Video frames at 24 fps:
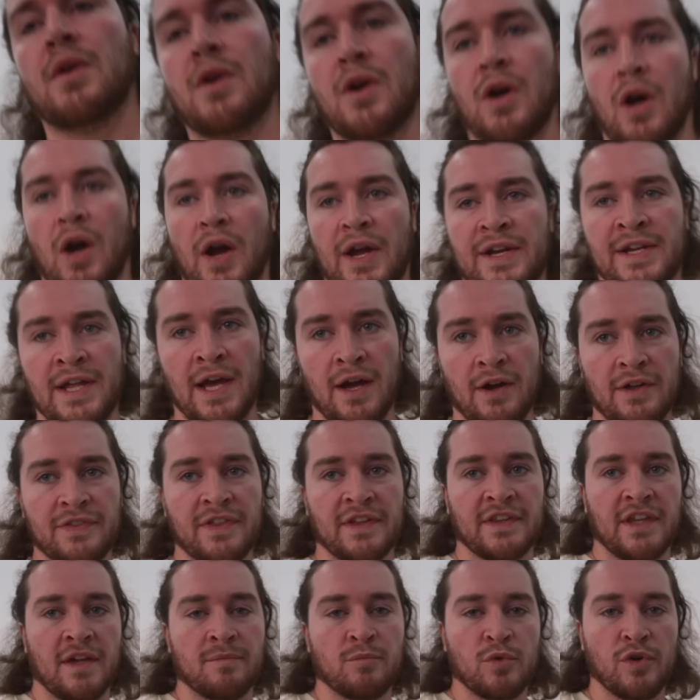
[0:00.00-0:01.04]
All right, now I
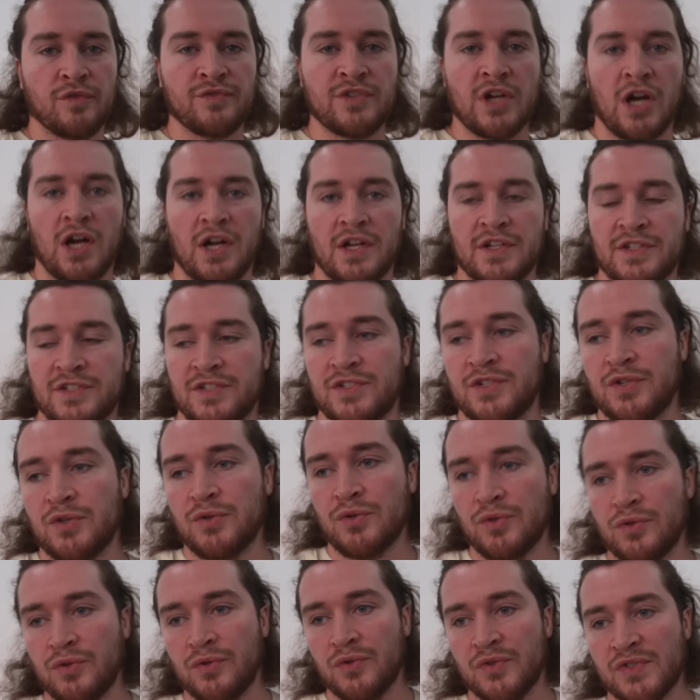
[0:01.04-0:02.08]
think they've moved on
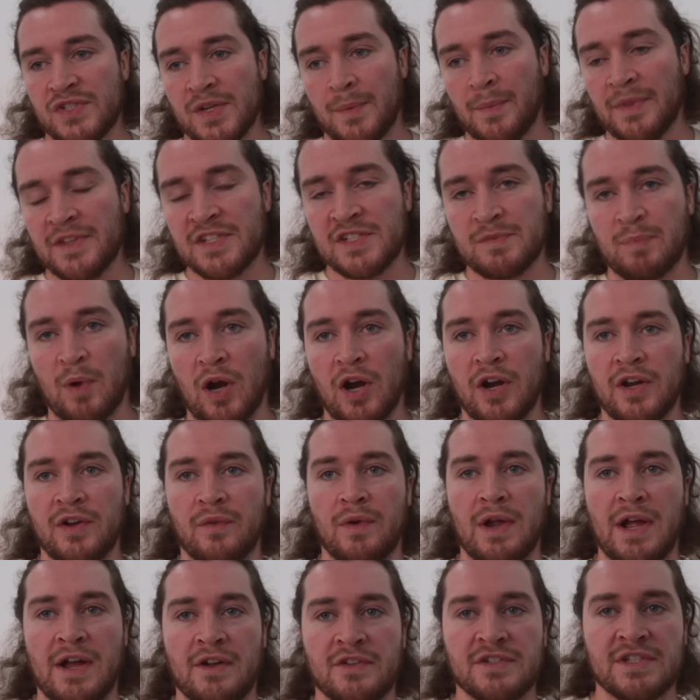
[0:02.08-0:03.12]
to some of the sparring
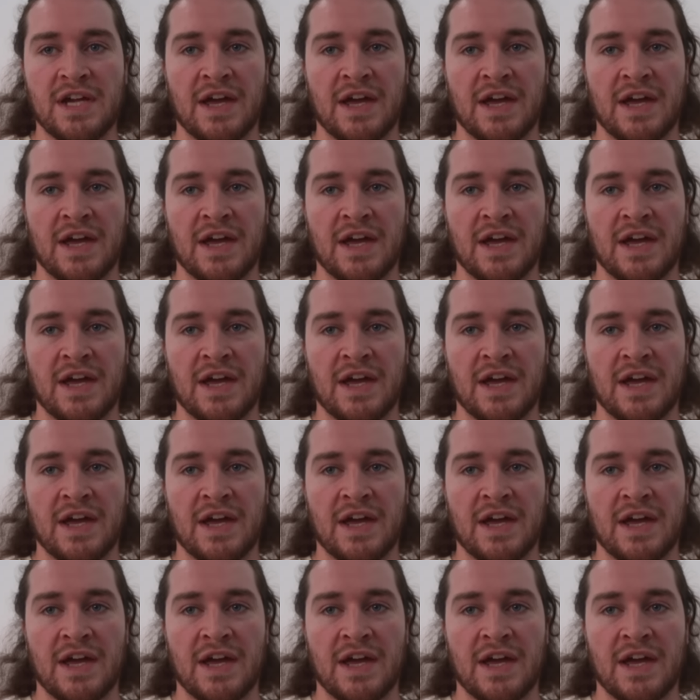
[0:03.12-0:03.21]
rounds.